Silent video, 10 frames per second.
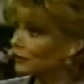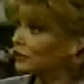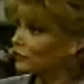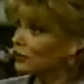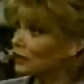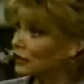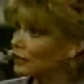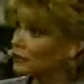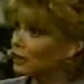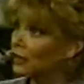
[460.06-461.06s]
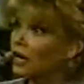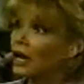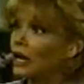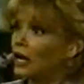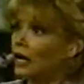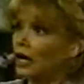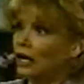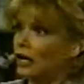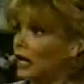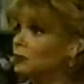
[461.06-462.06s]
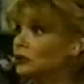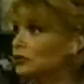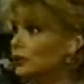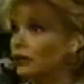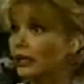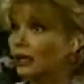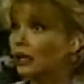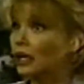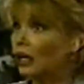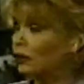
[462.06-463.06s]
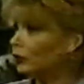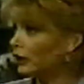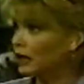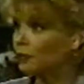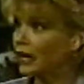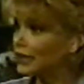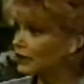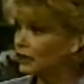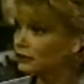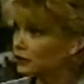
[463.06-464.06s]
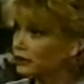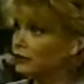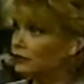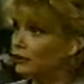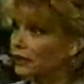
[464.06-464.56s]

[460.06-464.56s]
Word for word: if you need anything. I'm so sorry. I really am. I hate to leave